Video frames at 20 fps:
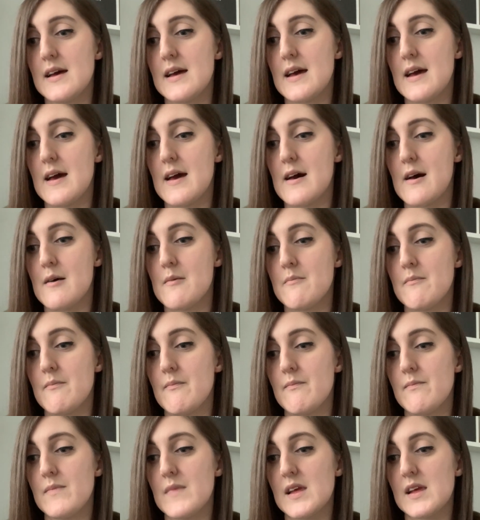
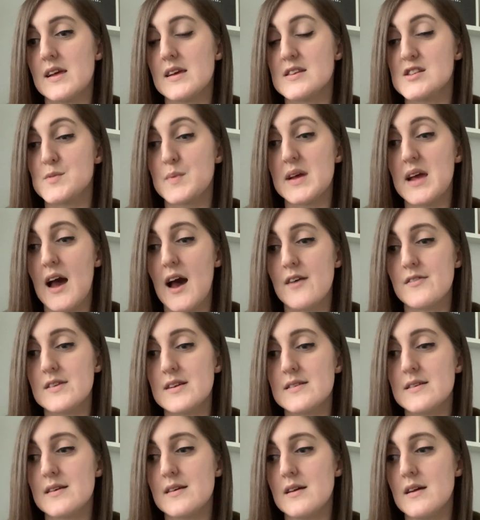in case we have
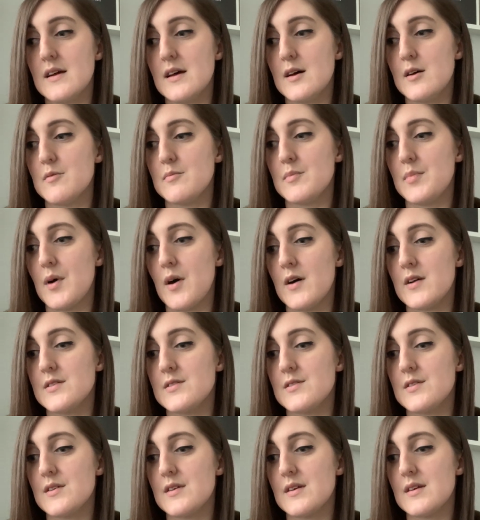it,
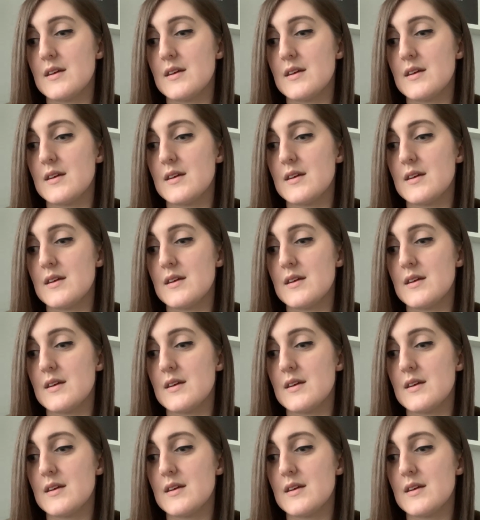but